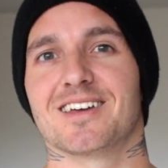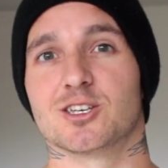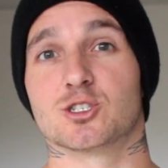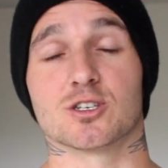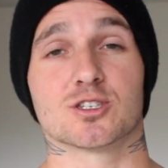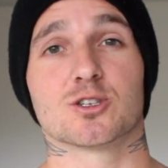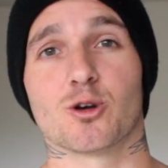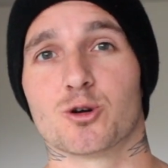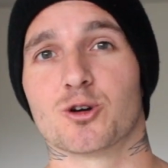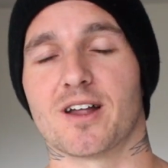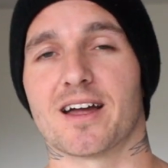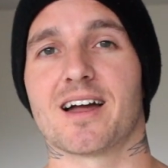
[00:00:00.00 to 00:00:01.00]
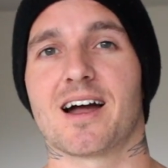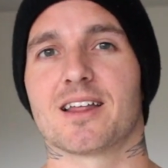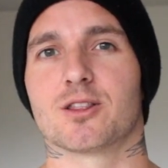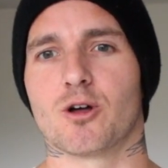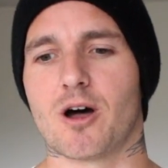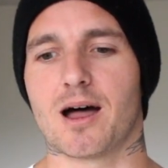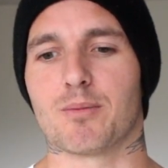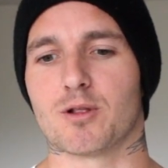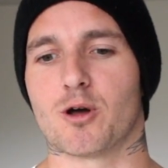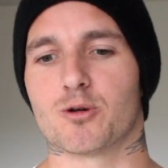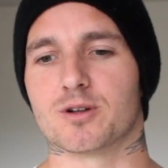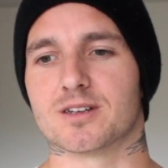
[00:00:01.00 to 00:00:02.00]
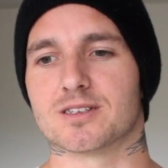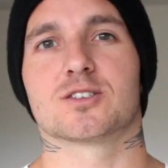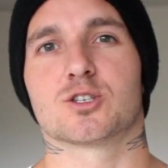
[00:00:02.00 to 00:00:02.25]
is just so good. I can't not upload it.